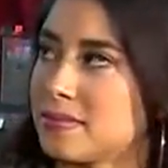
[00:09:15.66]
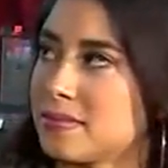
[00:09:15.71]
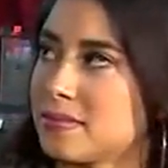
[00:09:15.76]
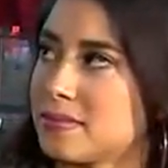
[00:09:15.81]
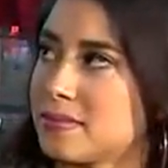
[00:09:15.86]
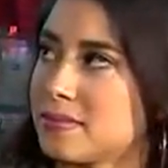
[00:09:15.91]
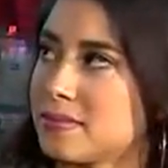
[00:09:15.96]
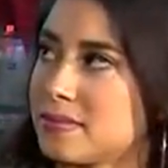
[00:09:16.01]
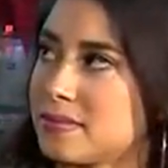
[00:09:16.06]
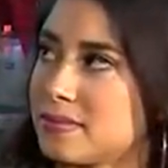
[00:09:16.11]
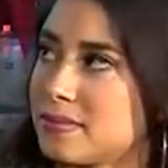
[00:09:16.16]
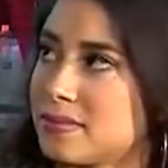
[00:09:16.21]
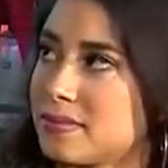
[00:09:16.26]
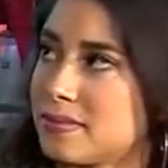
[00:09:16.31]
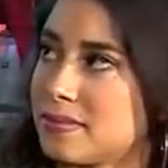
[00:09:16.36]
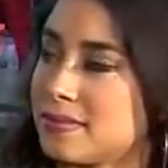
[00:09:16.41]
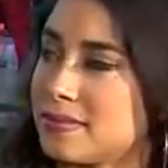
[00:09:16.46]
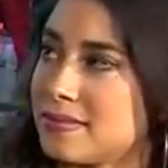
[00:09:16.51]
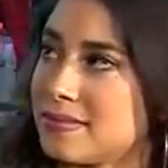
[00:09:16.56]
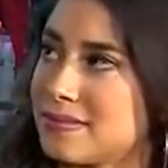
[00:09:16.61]

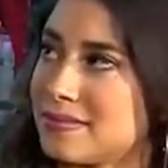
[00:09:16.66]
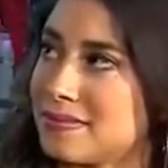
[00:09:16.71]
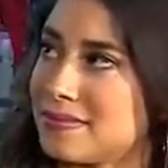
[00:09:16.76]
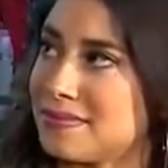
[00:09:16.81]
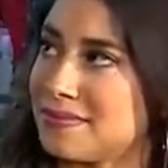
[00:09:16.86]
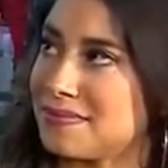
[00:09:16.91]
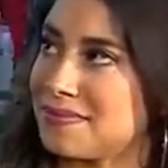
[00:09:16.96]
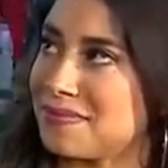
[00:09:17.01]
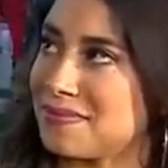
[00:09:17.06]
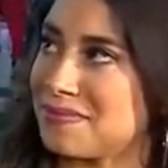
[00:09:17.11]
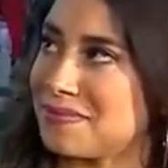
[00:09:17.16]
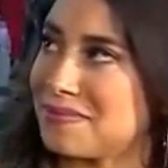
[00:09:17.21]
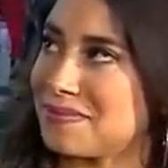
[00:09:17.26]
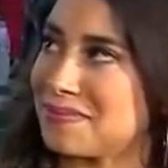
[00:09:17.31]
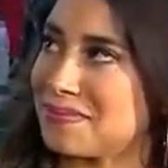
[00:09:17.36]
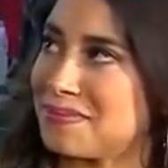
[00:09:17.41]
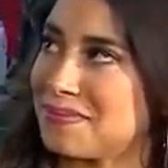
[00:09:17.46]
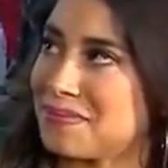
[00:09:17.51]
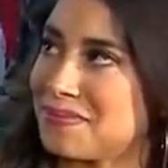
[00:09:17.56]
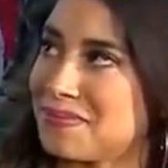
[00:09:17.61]

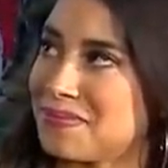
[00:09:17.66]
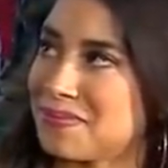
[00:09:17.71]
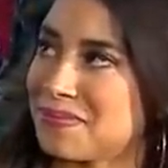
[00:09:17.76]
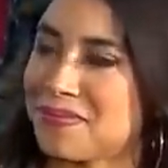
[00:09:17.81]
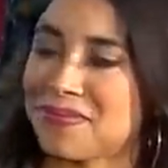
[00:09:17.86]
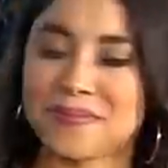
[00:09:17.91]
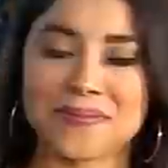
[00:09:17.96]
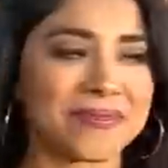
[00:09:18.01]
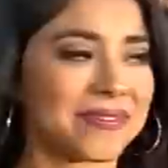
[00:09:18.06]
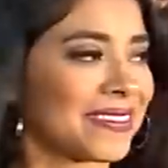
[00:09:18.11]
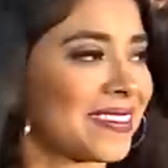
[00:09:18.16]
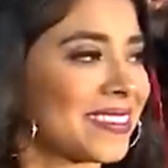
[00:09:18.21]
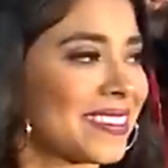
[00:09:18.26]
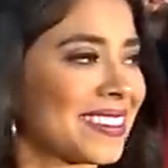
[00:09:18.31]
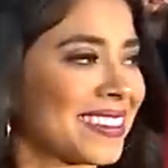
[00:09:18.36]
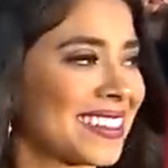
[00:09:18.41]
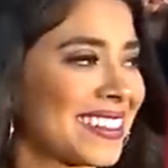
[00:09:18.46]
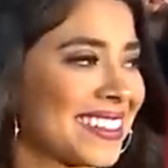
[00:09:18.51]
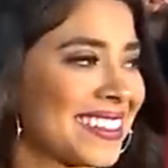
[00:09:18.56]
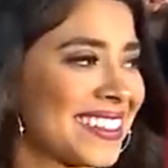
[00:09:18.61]

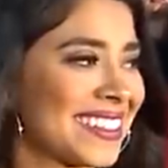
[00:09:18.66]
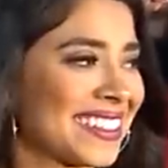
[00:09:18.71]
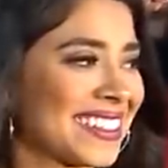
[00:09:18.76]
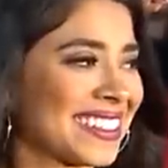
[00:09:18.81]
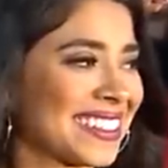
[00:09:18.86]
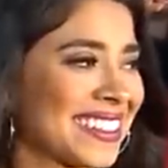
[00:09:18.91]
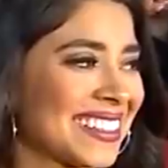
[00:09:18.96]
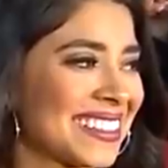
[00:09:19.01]
(silent)